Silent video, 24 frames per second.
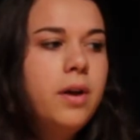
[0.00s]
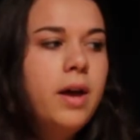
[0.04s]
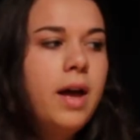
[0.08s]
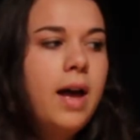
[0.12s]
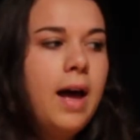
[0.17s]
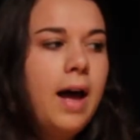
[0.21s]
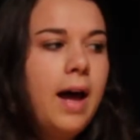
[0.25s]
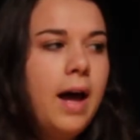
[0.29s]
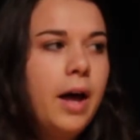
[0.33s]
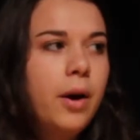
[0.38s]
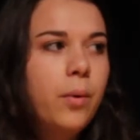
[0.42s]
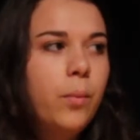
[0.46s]

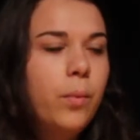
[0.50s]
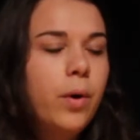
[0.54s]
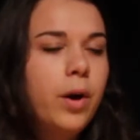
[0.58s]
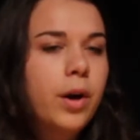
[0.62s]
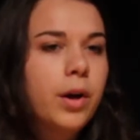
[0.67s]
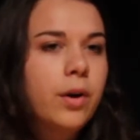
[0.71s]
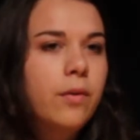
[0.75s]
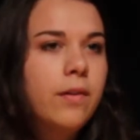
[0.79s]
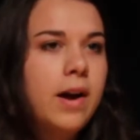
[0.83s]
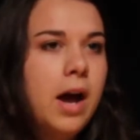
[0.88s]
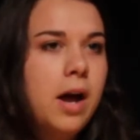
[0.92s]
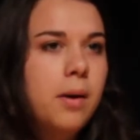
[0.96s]
how to
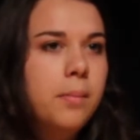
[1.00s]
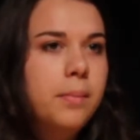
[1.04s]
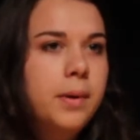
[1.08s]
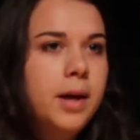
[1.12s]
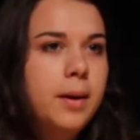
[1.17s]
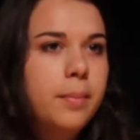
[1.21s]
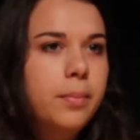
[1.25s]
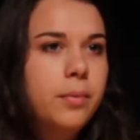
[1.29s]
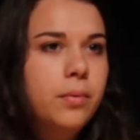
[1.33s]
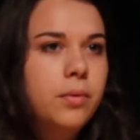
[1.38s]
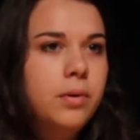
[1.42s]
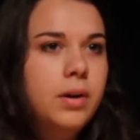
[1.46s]
work around
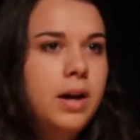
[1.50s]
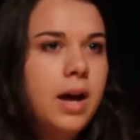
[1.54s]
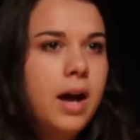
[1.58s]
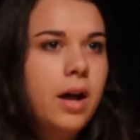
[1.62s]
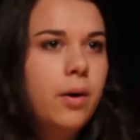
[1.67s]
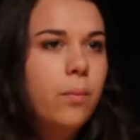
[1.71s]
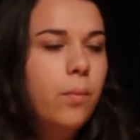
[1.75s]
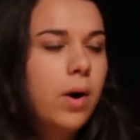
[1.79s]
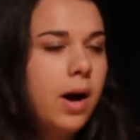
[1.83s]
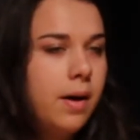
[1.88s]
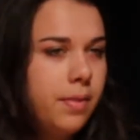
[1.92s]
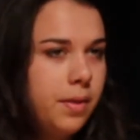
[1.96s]
people and how
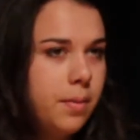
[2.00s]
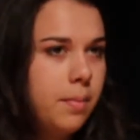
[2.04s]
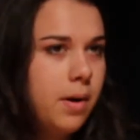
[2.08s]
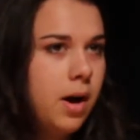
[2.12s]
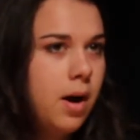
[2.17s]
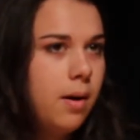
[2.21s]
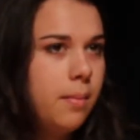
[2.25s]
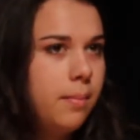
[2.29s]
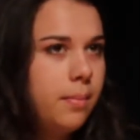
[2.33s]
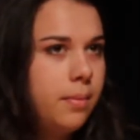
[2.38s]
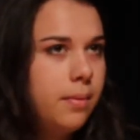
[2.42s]
to wind them up.